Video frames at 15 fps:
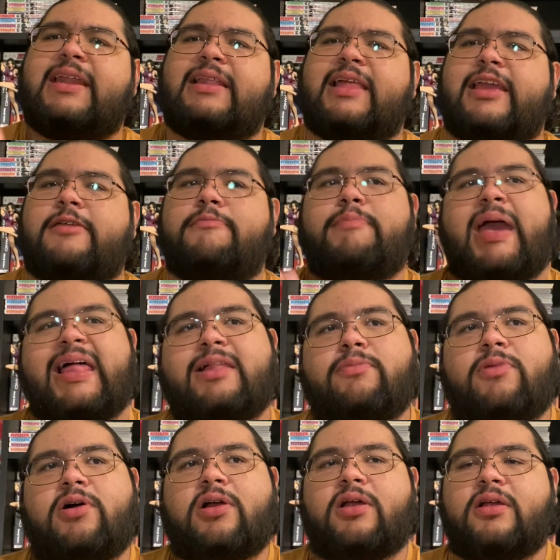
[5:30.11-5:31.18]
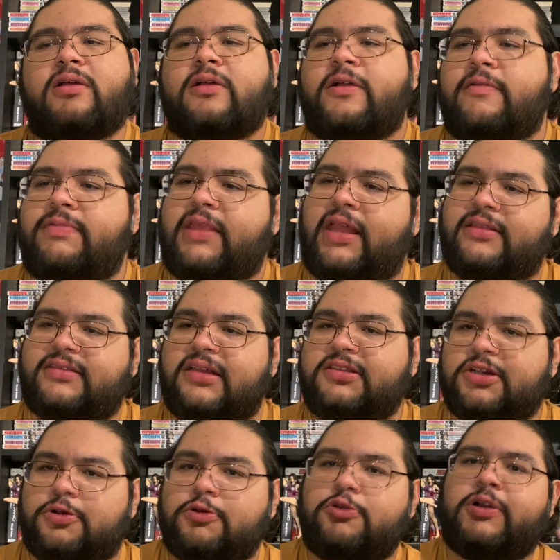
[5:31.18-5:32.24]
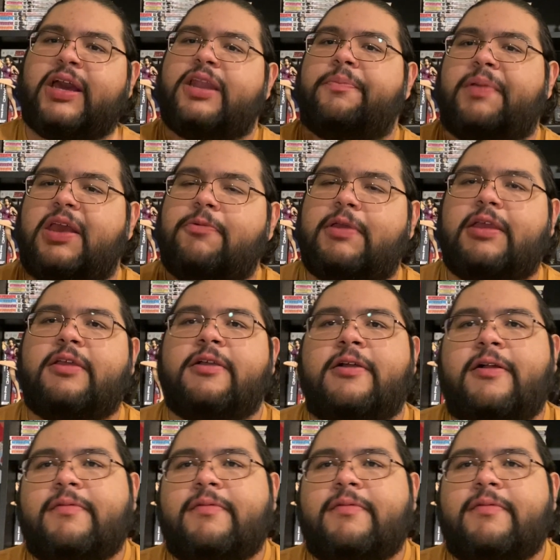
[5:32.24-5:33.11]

of like Malamar and Tentacruel had a baby.